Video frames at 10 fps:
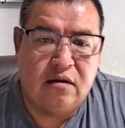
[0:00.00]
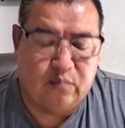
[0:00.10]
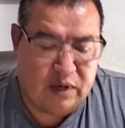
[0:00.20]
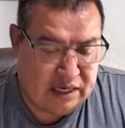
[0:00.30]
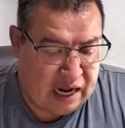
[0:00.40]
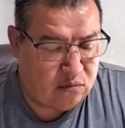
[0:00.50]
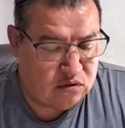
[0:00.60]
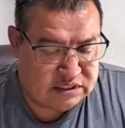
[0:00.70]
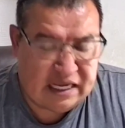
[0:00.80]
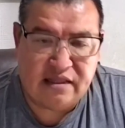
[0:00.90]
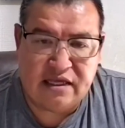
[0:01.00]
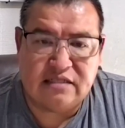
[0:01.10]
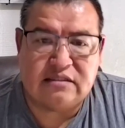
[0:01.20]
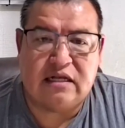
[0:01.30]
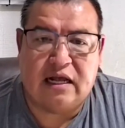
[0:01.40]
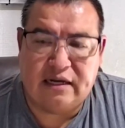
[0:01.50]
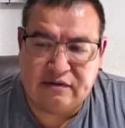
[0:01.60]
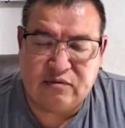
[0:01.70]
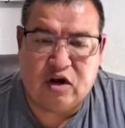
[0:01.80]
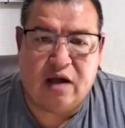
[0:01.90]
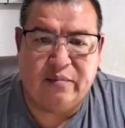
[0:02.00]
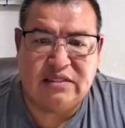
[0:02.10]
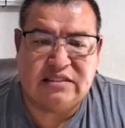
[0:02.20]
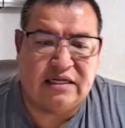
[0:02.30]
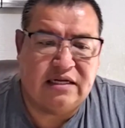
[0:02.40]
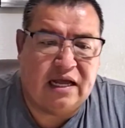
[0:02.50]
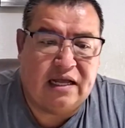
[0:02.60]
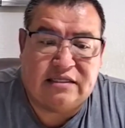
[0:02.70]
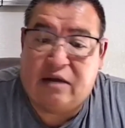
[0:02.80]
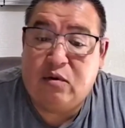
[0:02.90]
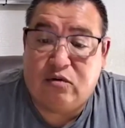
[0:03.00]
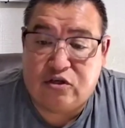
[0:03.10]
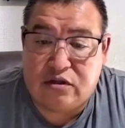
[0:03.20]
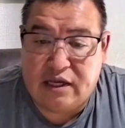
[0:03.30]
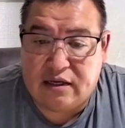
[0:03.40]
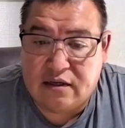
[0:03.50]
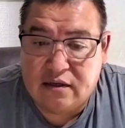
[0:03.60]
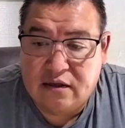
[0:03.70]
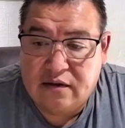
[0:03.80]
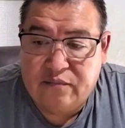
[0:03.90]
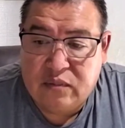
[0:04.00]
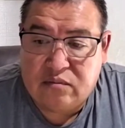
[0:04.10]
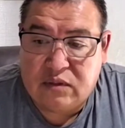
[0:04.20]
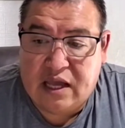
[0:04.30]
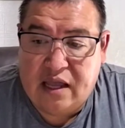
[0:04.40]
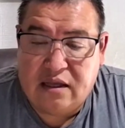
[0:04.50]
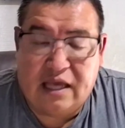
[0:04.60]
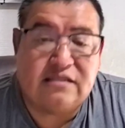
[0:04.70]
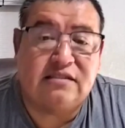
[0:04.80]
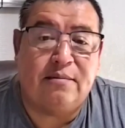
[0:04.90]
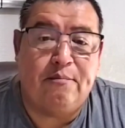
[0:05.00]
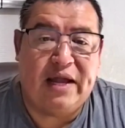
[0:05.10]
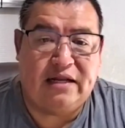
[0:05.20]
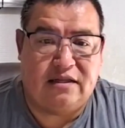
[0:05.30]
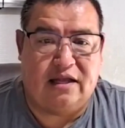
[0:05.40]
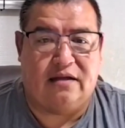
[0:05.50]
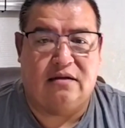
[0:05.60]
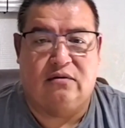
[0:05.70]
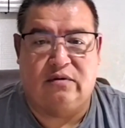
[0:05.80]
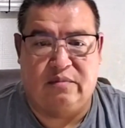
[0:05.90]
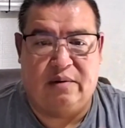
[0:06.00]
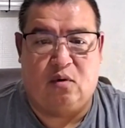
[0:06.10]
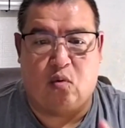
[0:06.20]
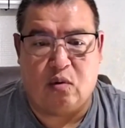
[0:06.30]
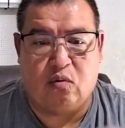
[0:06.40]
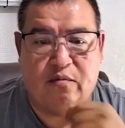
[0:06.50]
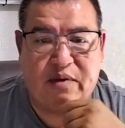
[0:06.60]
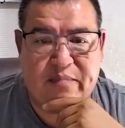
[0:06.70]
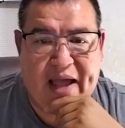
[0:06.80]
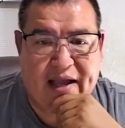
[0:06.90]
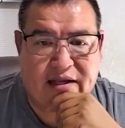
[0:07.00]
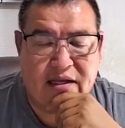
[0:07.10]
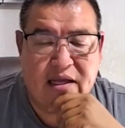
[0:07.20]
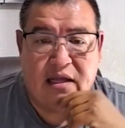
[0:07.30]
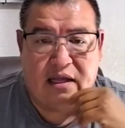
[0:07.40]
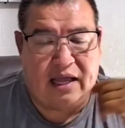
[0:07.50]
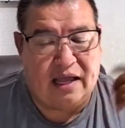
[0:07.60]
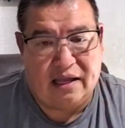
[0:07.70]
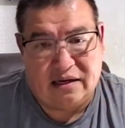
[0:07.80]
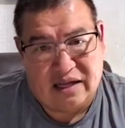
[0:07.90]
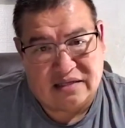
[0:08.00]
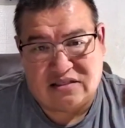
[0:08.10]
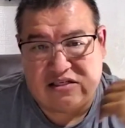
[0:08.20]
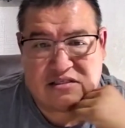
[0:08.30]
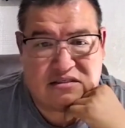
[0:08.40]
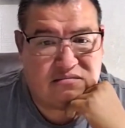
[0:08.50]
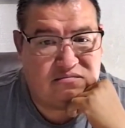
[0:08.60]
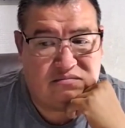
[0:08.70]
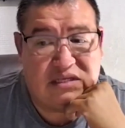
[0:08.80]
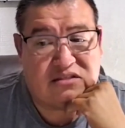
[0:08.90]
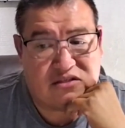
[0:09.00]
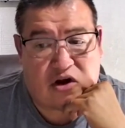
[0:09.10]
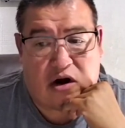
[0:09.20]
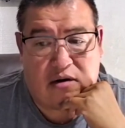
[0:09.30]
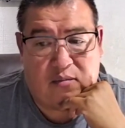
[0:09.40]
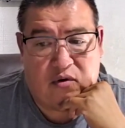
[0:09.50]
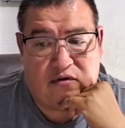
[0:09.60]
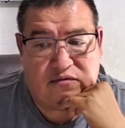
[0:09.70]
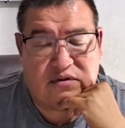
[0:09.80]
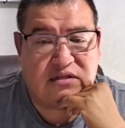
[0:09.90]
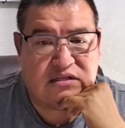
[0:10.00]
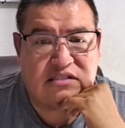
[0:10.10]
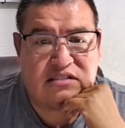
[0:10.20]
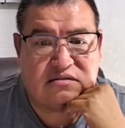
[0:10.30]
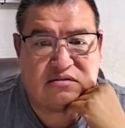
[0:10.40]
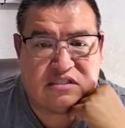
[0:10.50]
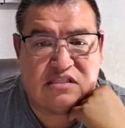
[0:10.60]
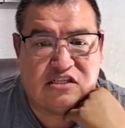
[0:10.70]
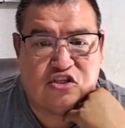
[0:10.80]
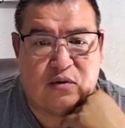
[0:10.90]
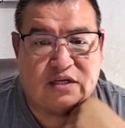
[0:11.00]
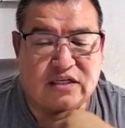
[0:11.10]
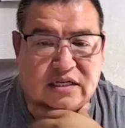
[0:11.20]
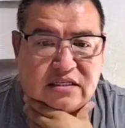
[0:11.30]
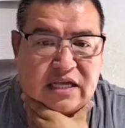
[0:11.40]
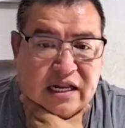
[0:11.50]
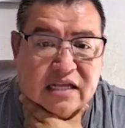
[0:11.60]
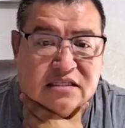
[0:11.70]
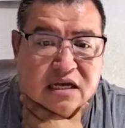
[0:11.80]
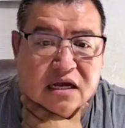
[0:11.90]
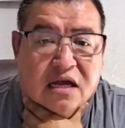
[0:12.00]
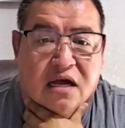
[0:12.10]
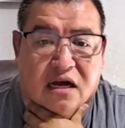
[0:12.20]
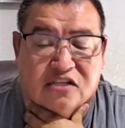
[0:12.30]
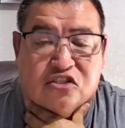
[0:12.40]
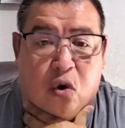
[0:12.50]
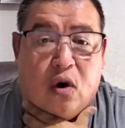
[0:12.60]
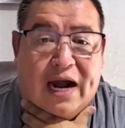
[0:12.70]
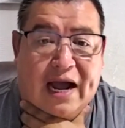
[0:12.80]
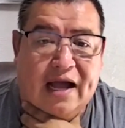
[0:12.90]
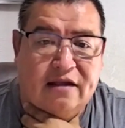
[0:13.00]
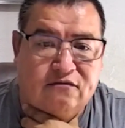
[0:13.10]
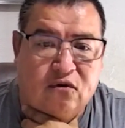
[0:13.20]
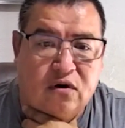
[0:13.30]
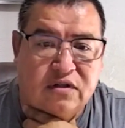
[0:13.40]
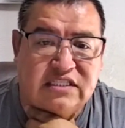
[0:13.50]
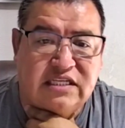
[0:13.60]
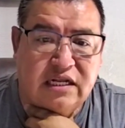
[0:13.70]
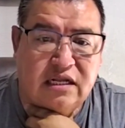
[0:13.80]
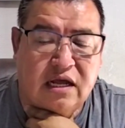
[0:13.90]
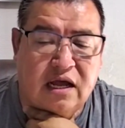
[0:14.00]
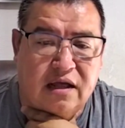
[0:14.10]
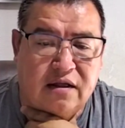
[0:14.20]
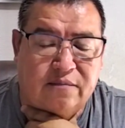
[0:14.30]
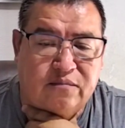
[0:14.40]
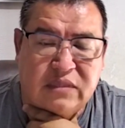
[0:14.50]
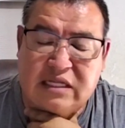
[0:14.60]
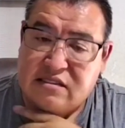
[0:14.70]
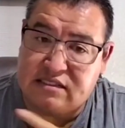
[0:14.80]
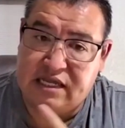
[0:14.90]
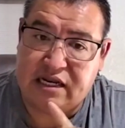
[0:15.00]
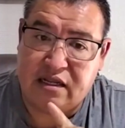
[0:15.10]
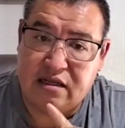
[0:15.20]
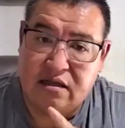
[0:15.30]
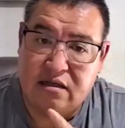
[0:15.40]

But I will say this, leave some comments and tell me what you think. Okay? It's just a bang thing. Remember, we will be back. And it's just horrible, this situation. It is a sore eye for the city, not the city,